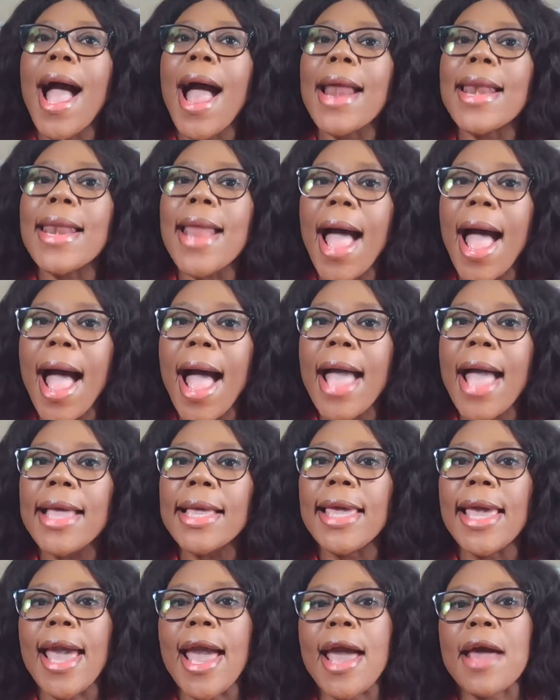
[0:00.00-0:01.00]
An eye
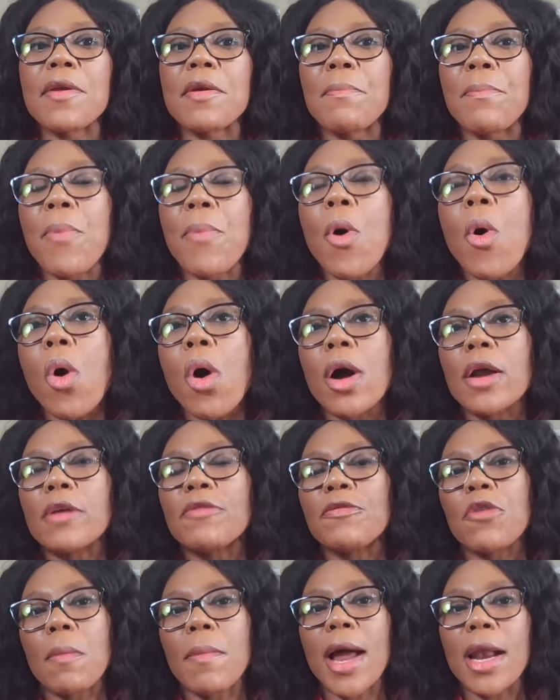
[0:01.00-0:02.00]
care
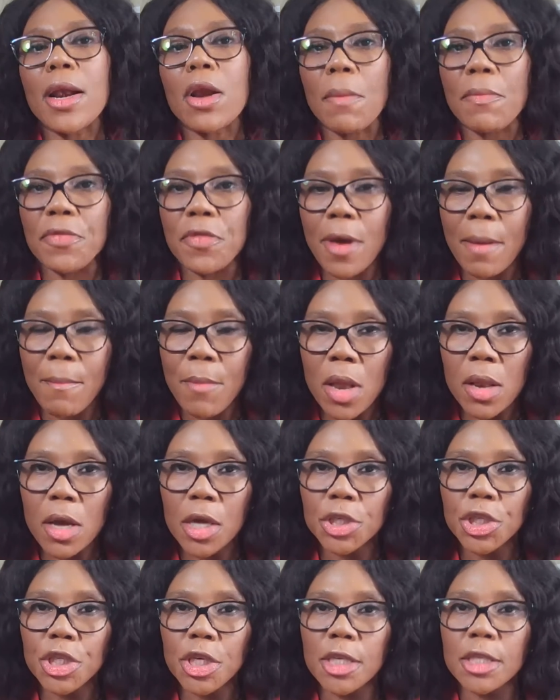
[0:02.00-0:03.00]
report from an
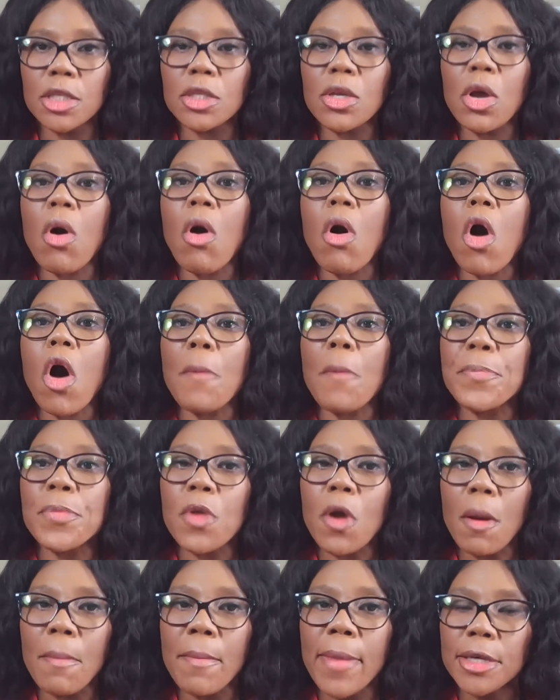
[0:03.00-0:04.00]
ophthalmologist or
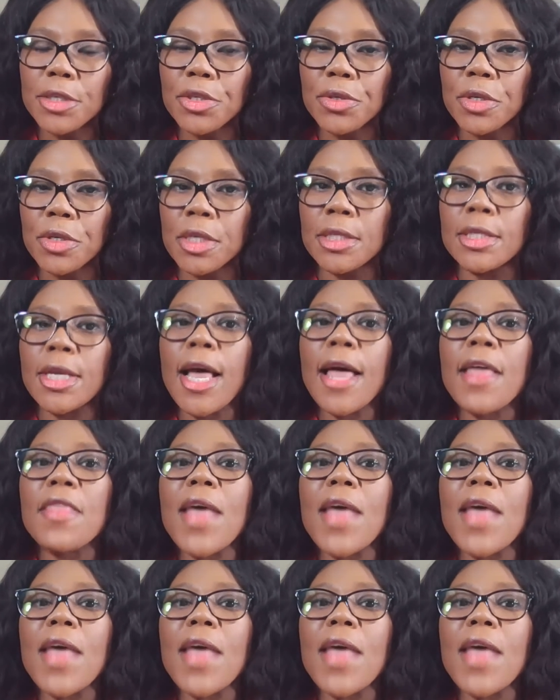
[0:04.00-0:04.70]
optometrist